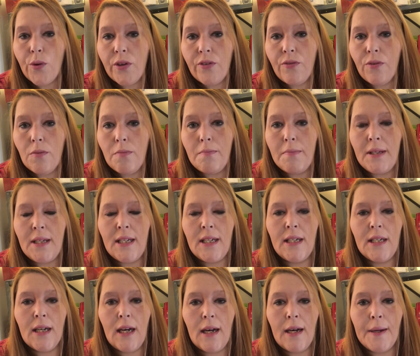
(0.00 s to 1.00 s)
work for
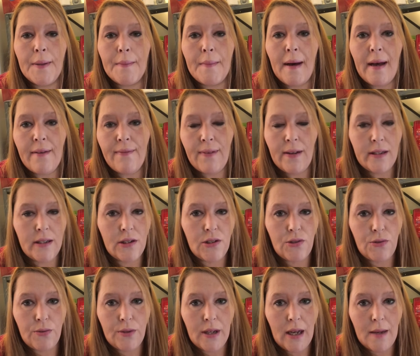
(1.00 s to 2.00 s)
me. I find it
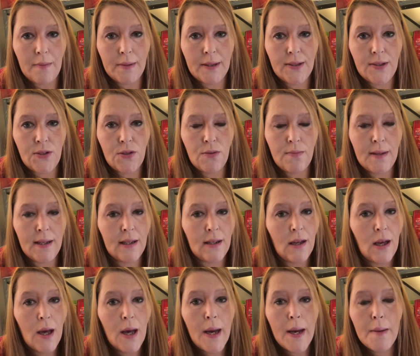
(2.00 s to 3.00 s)
too time
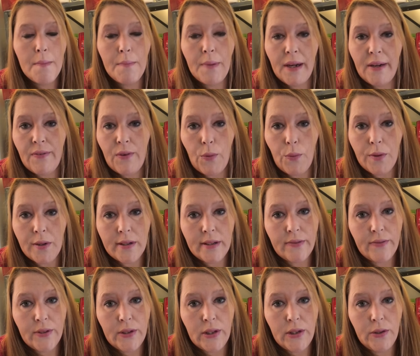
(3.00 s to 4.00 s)
consuming, but if it works
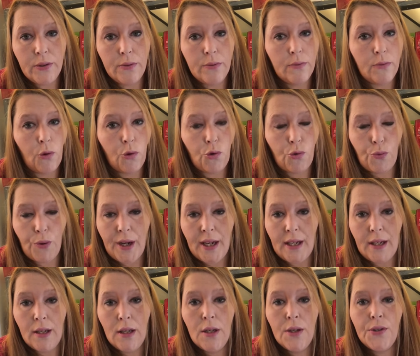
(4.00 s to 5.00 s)
for you,
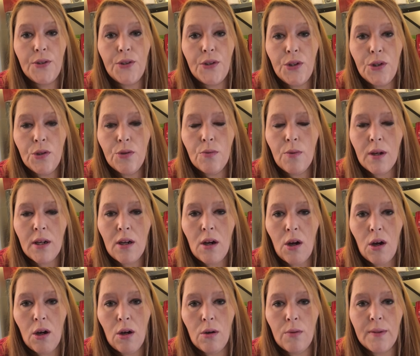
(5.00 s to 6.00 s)
great. You want
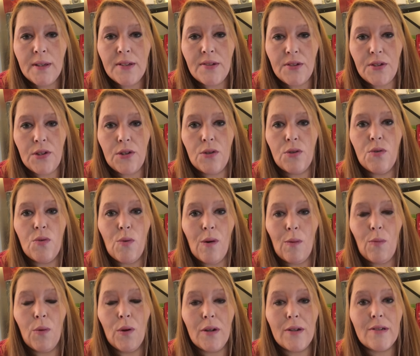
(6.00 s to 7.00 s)
to always do
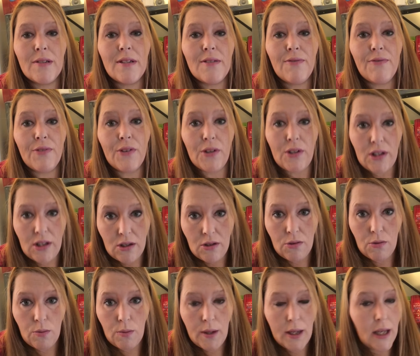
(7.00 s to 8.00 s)
what works for
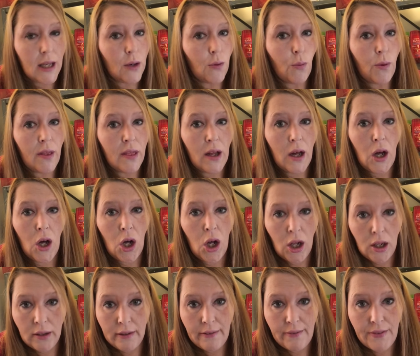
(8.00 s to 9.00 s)
you with
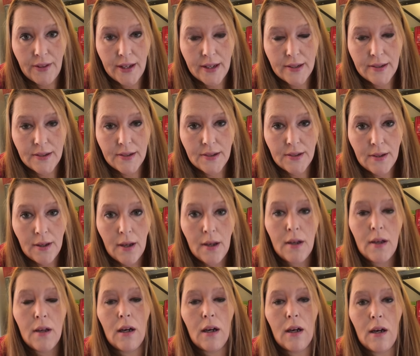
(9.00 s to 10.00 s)
all of this.
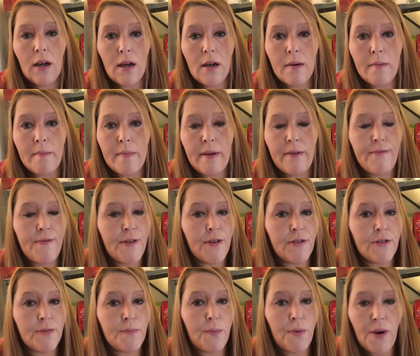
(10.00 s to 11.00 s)
If
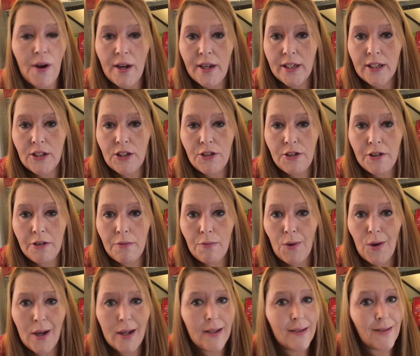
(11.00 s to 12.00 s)
there's products you don't
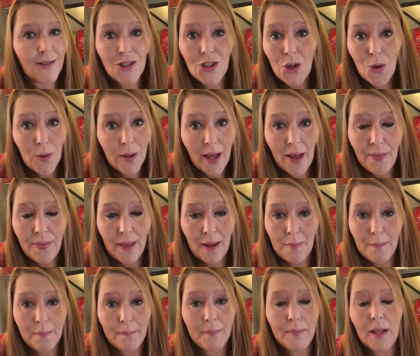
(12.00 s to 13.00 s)
want, don't get
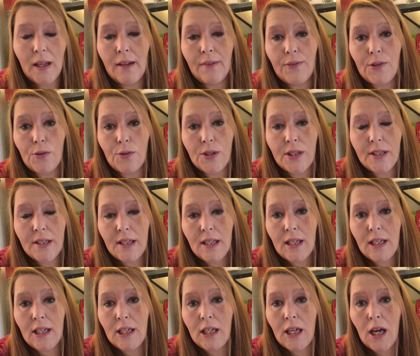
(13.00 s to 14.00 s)
them. If you
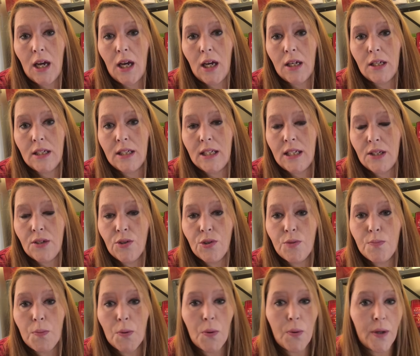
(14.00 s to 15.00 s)
see
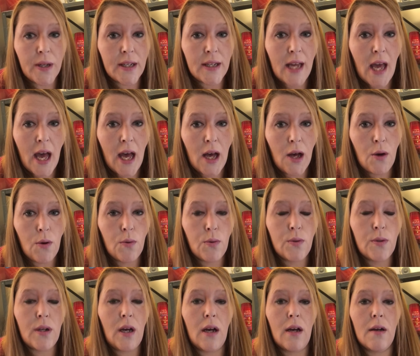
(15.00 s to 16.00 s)
deals broken
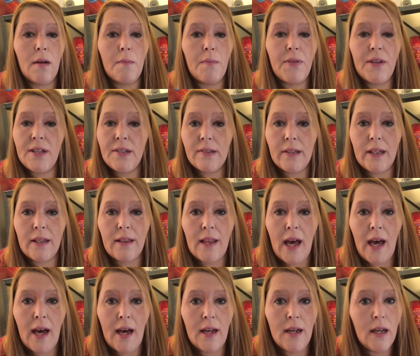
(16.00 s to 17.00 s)
down, things like
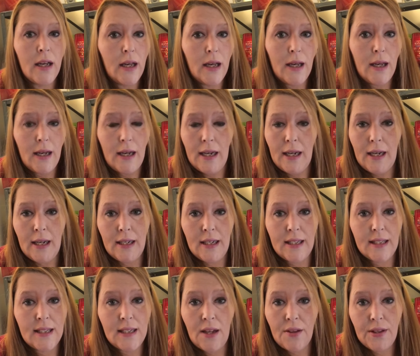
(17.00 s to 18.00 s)
that, and
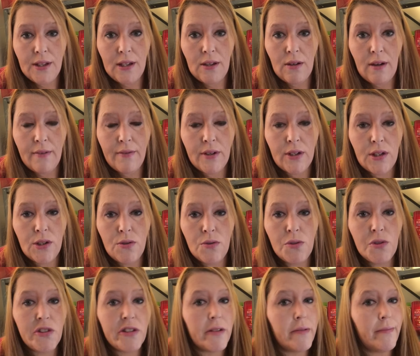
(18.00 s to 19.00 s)
it's nothing you'd ever
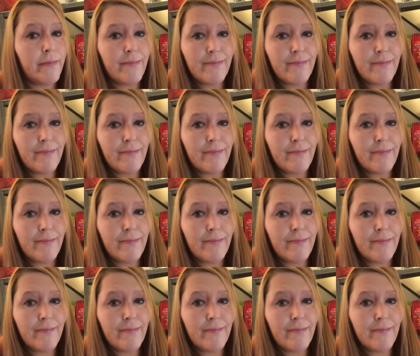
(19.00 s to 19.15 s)
use,